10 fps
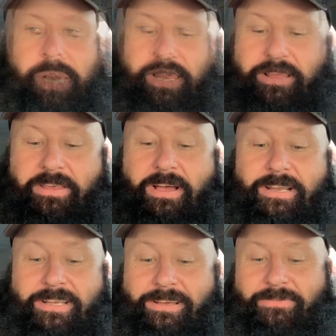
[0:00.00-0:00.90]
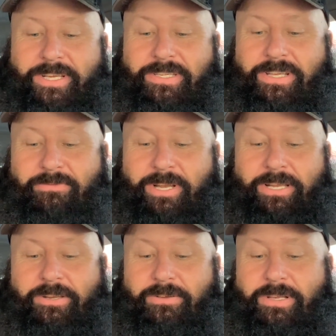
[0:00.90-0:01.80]
I like the idea of this. I
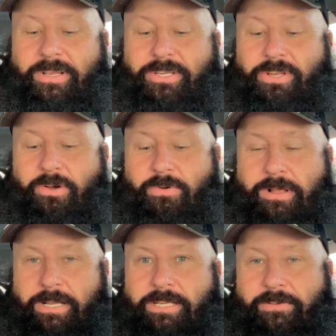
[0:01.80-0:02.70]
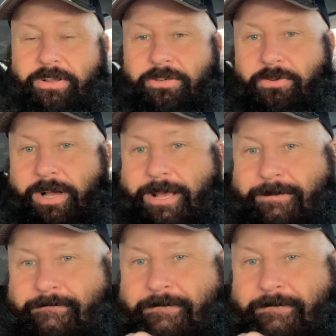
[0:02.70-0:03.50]
really do. So let's give it a try.